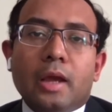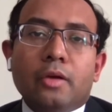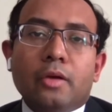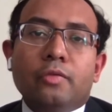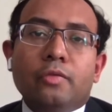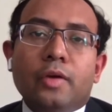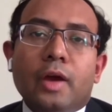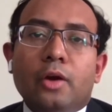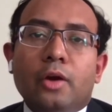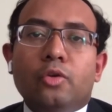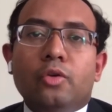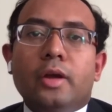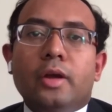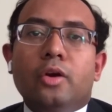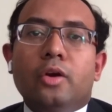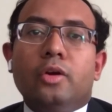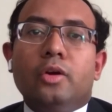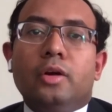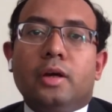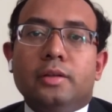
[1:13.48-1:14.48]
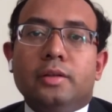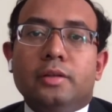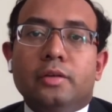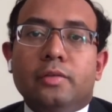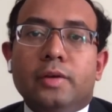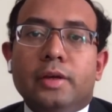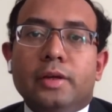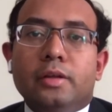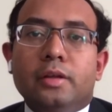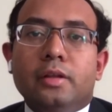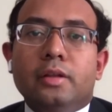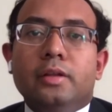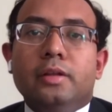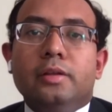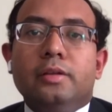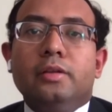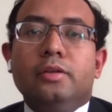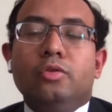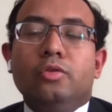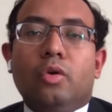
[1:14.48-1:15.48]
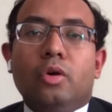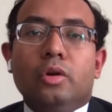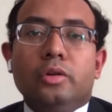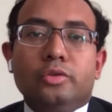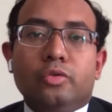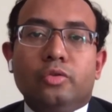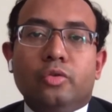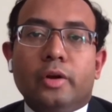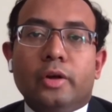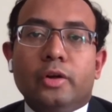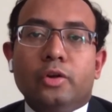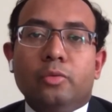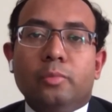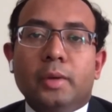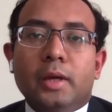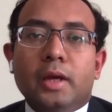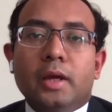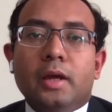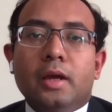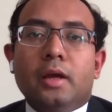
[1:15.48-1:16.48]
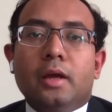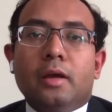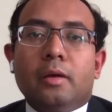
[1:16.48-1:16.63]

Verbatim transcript: if we are doing good conservation, this is also going to be